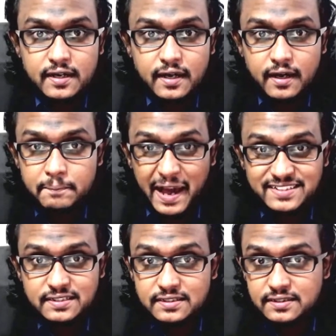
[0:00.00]

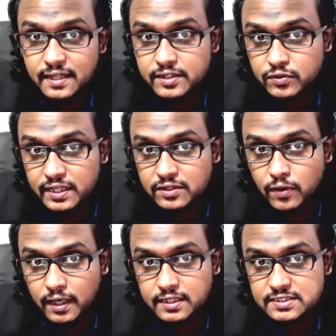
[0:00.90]
matter that you need to
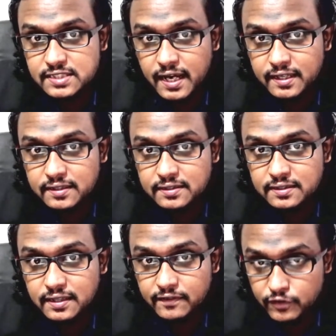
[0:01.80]
understand.
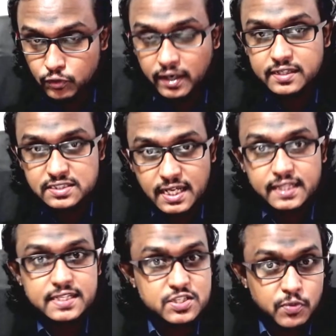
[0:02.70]
If you understand
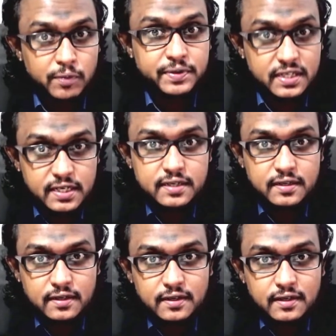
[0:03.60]
this properly,
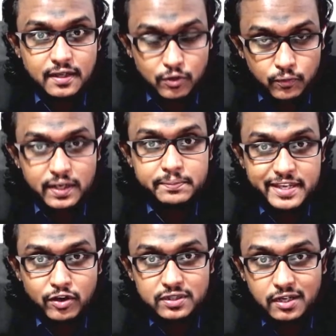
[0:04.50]
you will be
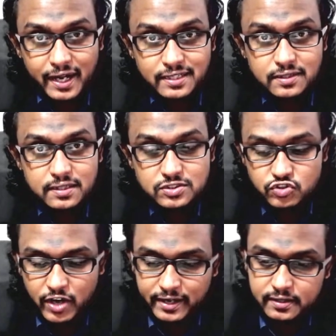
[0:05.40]
on the right
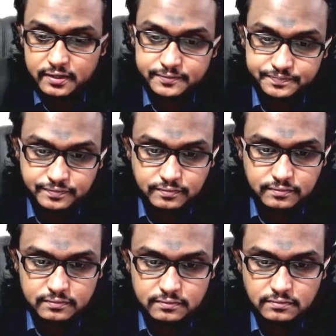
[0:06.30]
track.
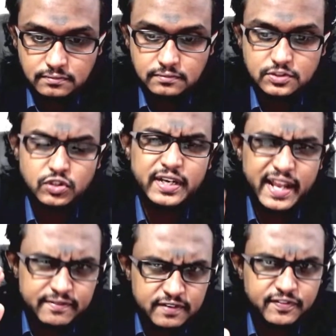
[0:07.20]
So
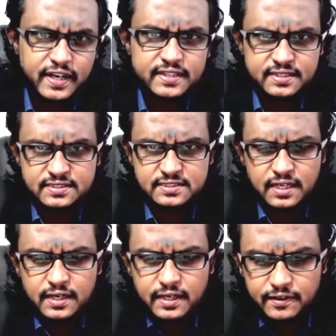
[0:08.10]
never forget this.
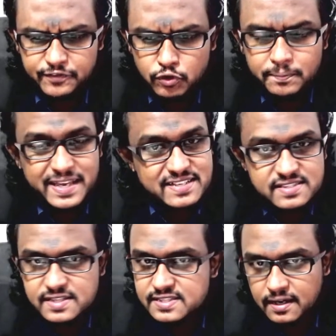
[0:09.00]
If you mix
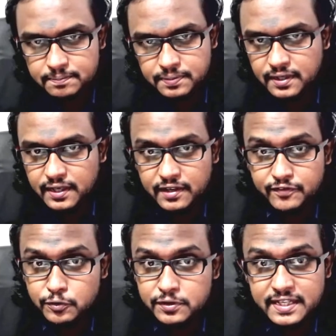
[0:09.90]
this up, if
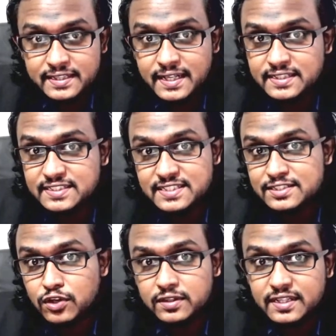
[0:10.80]
you think that this is
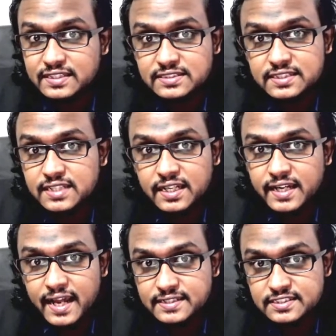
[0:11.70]
not the research and
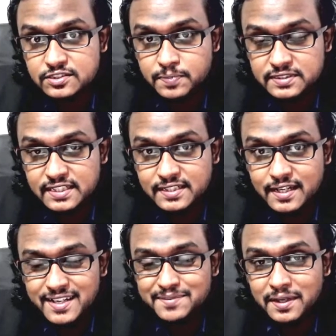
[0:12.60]
analysis project,
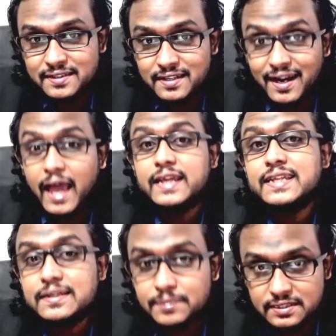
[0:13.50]
but the
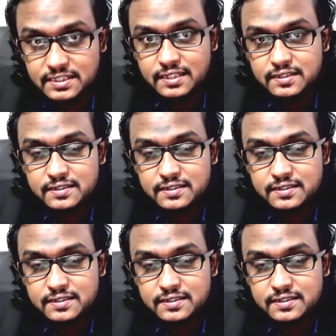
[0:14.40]
writing project